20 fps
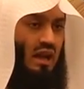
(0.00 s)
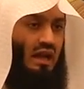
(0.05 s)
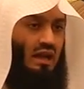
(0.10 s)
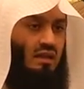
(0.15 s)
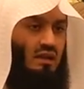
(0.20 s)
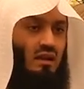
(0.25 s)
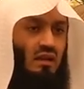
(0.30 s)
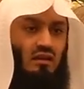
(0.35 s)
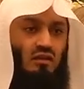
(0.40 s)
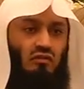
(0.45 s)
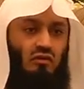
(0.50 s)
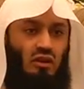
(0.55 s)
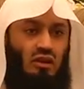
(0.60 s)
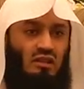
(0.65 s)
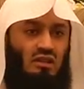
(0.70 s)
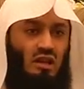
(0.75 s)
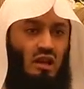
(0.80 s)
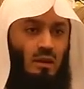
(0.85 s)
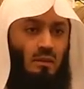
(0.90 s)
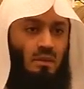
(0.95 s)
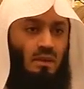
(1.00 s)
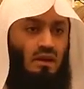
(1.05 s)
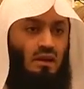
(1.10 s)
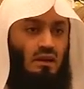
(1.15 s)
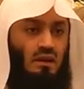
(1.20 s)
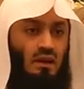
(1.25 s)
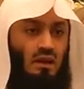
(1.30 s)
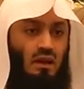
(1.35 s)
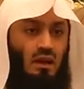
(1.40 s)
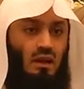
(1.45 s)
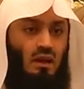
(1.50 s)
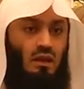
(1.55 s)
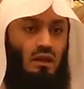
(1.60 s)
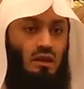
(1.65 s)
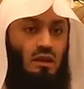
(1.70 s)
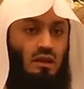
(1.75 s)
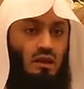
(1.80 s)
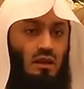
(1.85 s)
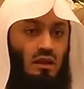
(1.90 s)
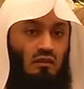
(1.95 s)
And for example,
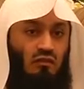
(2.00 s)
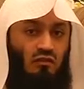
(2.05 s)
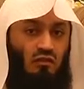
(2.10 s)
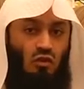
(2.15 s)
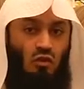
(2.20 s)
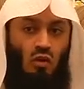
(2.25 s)
if